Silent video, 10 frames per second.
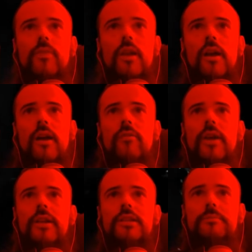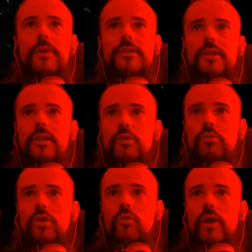Then it's basically
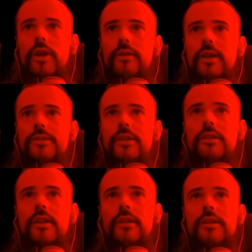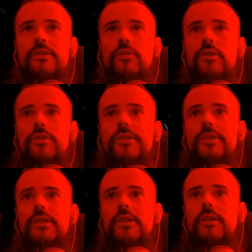Quill Rain and as you can
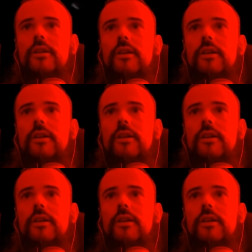see,